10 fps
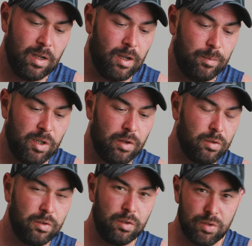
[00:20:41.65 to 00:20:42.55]

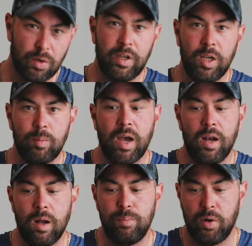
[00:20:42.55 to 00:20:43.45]
You're talking
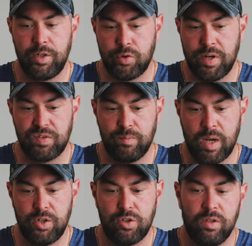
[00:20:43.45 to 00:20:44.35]
about a body
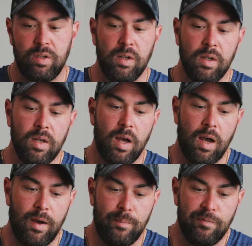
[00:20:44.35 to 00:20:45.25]
transformation
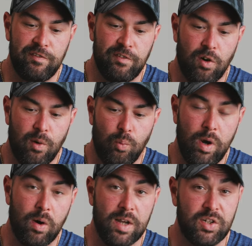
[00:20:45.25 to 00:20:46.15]
from
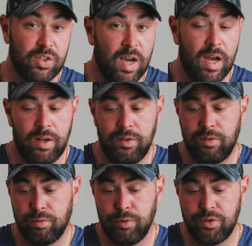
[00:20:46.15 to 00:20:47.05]
where I started
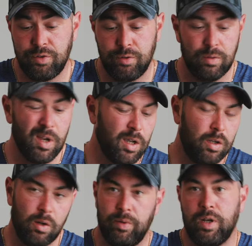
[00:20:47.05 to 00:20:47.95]
through to,
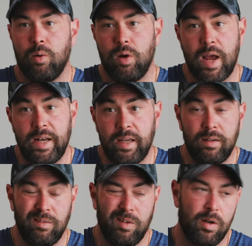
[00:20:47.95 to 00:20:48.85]
at
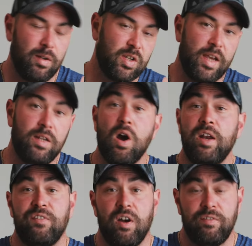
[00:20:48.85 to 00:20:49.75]
80, at say
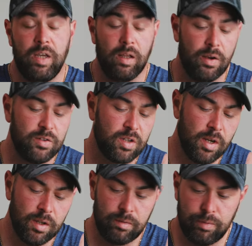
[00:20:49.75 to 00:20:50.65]
95 kilos
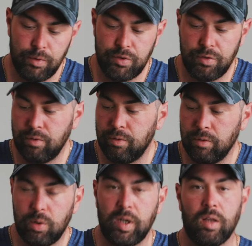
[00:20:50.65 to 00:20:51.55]
through to
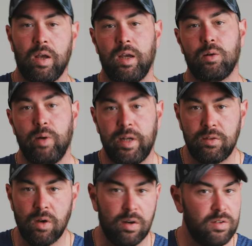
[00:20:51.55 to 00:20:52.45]
looking like a Greek
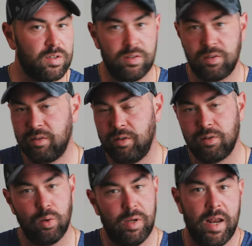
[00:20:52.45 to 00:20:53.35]
Adonis.
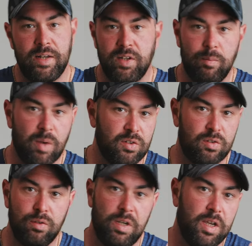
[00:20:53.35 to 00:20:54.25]
You're talking 18 months,
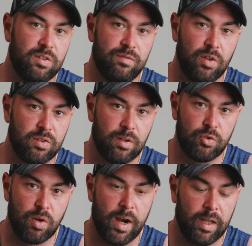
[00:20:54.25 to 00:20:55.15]
2 years of
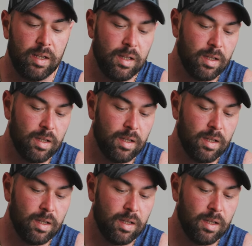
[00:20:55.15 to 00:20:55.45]
nonstop training.